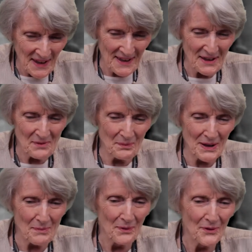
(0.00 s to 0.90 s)
getting
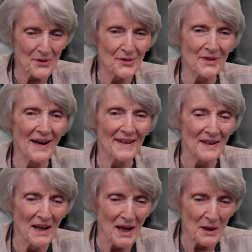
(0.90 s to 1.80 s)
people to sign
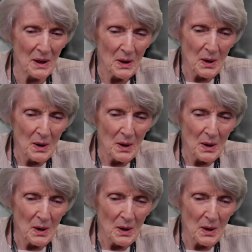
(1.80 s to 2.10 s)
on